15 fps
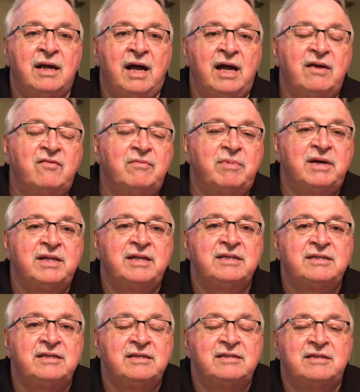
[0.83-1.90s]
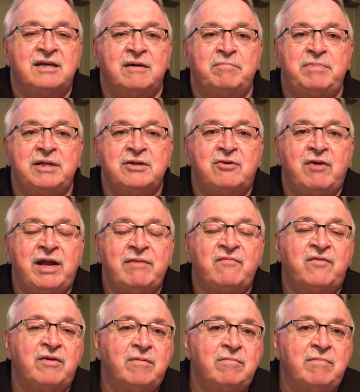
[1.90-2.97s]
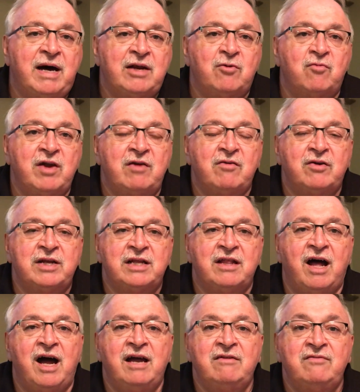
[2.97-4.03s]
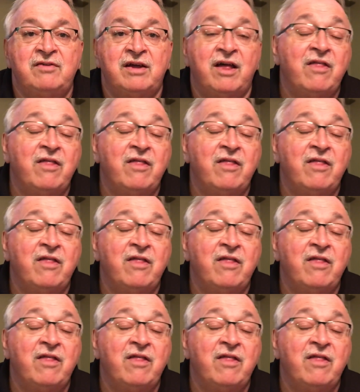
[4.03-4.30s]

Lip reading: Hi, everybody. This is Bill Graham from Model Railroading Live,